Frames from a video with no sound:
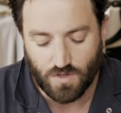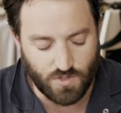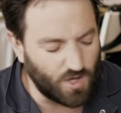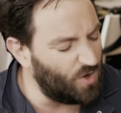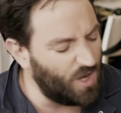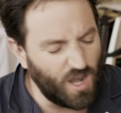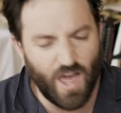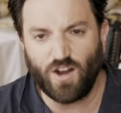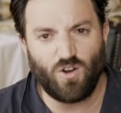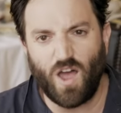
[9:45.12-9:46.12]
So
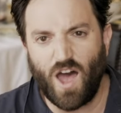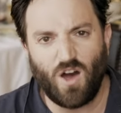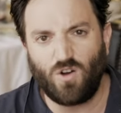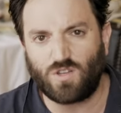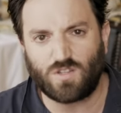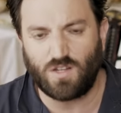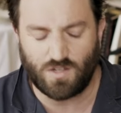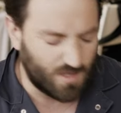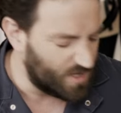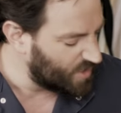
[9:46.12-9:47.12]
let her out
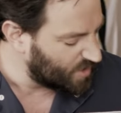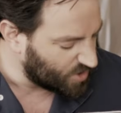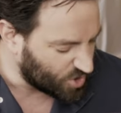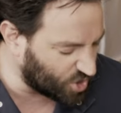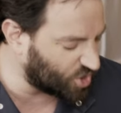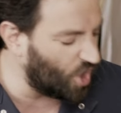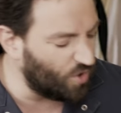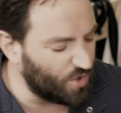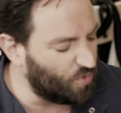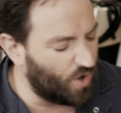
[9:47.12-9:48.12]
and
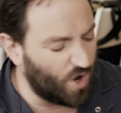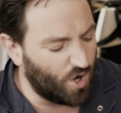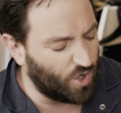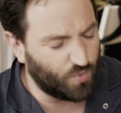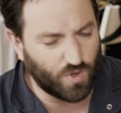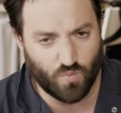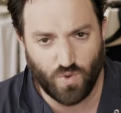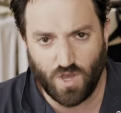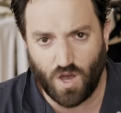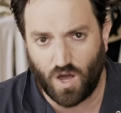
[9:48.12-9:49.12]
show the world
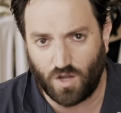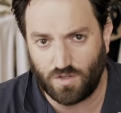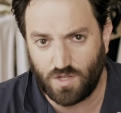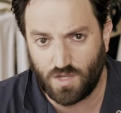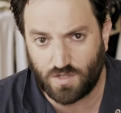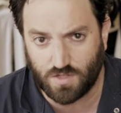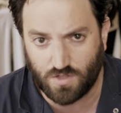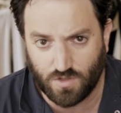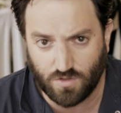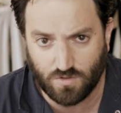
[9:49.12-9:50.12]
what we all need to
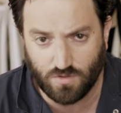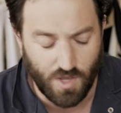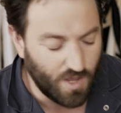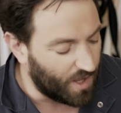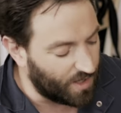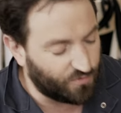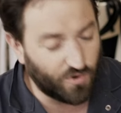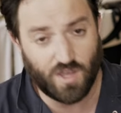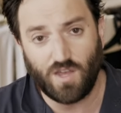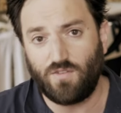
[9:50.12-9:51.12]
do, and
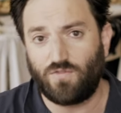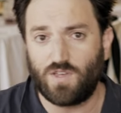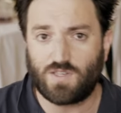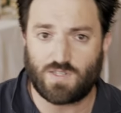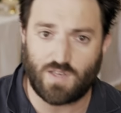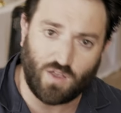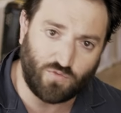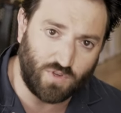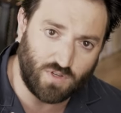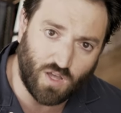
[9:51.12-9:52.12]
forgive this
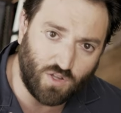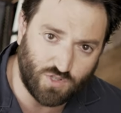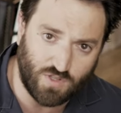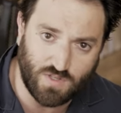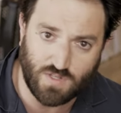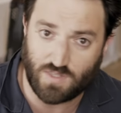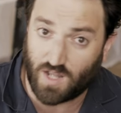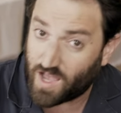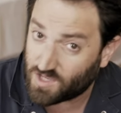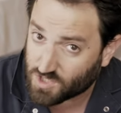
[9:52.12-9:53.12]
self-indulgence
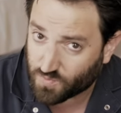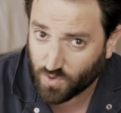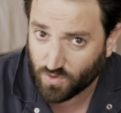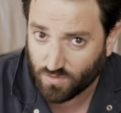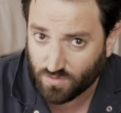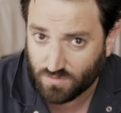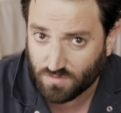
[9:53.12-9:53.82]
that I spew.